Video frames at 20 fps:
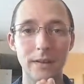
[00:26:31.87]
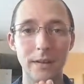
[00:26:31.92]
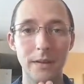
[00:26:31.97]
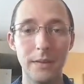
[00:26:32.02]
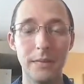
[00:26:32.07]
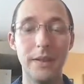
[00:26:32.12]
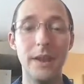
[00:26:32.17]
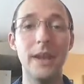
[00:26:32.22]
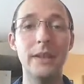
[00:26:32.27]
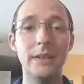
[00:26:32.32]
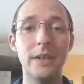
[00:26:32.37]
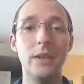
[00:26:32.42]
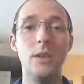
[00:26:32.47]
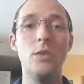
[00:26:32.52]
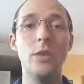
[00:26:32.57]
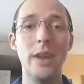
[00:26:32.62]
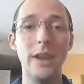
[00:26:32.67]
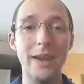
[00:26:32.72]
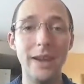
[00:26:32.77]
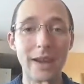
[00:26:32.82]
things that you
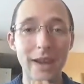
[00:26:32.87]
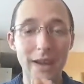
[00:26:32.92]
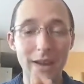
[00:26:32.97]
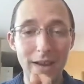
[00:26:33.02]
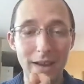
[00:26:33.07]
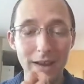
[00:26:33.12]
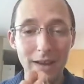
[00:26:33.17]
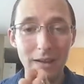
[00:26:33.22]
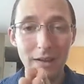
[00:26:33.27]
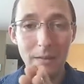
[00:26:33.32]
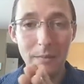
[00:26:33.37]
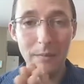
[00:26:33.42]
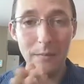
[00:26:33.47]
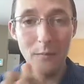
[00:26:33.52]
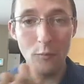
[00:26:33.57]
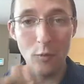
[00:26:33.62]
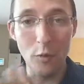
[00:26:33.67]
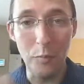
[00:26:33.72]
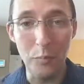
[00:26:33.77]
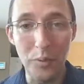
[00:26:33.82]
can
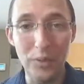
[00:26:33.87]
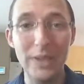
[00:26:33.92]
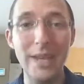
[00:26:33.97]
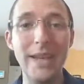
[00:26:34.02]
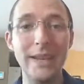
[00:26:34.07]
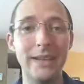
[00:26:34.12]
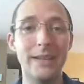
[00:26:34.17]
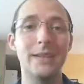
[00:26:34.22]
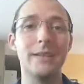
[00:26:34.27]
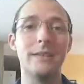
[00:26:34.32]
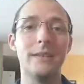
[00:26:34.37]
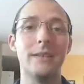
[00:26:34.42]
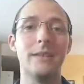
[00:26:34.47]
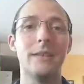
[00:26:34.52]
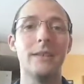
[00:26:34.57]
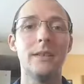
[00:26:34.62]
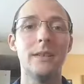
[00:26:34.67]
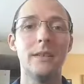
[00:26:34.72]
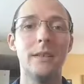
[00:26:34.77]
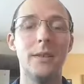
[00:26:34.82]
replace
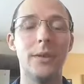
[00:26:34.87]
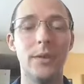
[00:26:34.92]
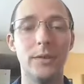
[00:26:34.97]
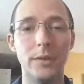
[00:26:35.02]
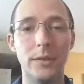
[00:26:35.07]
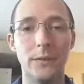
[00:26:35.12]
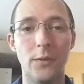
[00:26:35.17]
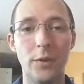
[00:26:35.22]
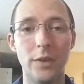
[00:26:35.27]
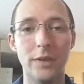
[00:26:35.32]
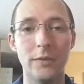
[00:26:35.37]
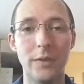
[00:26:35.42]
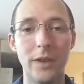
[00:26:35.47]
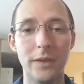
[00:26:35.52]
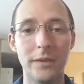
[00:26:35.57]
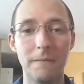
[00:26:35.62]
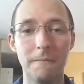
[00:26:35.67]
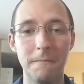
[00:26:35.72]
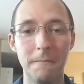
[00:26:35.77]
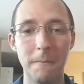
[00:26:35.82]
those voids
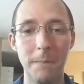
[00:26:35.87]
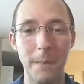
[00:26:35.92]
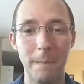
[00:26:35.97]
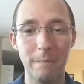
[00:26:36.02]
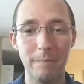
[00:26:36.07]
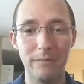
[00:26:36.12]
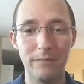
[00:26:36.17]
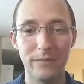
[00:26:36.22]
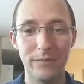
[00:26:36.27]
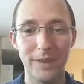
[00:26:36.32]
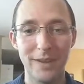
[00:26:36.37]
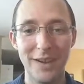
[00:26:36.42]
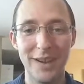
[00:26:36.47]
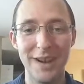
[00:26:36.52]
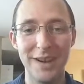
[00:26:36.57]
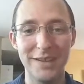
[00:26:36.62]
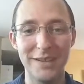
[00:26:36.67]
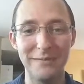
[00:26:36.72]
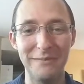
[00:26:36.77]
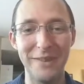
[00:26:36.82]
with?
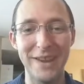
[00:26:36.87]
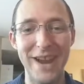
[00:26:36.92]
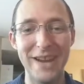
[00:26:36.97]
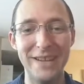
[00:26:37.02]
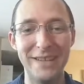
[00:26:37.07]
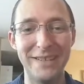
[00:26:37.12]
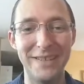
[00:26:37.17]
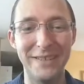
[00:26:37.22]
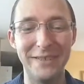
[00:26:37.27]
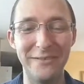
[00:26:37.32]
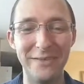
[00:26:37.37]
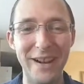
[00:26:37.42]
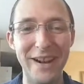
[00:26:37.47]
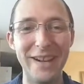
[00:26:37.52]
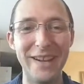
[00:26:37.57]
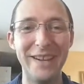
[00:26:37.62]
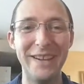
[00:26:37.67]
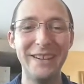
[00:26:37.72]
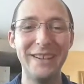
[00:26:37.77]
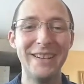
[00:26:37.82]
Awesome. Katie says
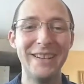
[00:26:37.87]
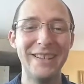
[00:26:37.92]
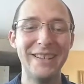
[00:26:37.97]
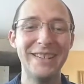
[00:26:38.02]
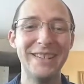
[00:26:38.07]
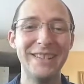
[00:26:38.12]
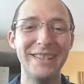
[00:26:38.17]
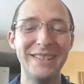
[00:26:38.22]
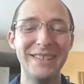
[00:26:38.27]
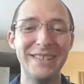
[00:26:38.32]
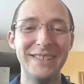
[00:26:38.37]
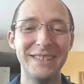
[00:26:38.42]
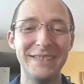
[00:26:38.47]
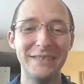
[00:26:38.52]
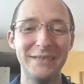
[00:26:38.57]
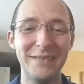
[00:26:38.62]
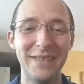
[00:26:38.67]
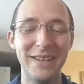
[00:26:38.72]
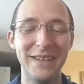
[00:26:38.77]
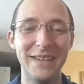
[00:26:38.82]
writing.
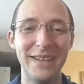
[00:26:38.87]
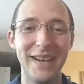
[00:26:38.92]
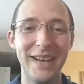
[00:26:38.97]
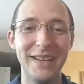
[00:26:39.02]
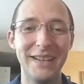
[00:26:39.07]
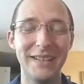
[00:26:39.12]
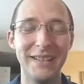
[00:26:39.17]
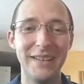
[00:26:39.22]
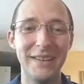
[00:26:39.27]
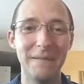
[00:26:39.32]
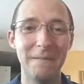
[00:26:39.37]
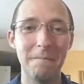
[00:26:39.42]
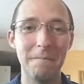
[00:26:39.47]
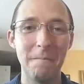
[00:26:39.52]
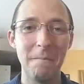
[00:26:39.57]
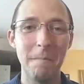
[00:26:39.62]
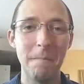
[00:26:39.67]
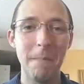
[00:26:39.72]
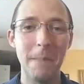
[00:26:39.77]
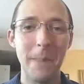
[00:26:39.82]
Fantastic.
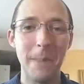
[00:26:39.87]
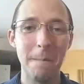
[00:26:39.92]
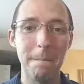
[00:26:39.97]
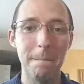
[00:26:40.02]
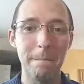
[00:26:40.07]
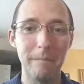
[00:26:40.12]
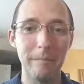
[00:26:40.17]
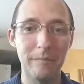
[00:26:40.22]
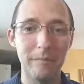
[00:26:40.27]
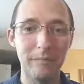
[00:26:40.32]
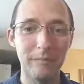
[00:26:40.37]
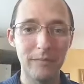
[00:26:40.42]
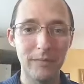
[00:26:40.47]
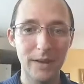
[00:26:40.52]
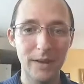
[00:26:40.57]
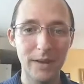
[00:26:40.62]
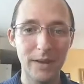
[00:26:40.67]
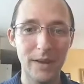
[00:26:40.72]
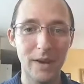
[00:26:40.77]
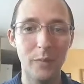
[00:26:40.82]

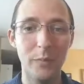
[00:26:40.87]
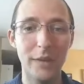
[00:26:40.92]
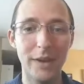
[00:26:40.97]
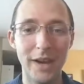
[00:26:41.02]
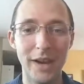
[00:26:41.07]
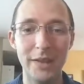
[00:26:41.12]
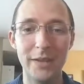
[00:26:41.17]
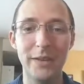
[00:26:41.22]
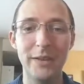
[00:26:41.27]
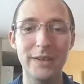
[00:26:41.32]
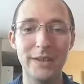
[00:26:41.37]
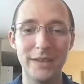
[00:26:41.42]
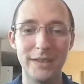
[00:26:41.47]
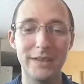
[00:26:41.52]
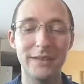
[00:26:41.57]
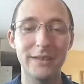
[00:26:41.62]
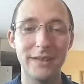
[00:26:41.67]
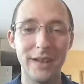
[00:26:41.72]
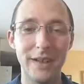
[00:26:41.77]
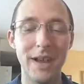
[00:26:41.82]
Helping
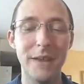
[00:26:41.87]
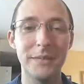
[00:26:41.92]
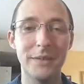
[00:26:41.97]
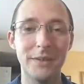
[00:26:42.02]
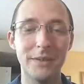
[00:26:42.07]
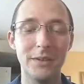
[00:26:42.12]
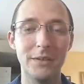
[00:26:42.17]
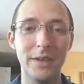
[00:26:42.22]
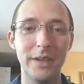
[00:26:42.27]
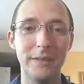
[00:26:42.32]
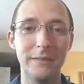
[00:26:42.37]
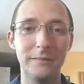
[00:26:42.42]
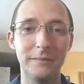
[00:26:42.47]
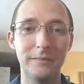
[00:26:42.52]
others. Absolutely.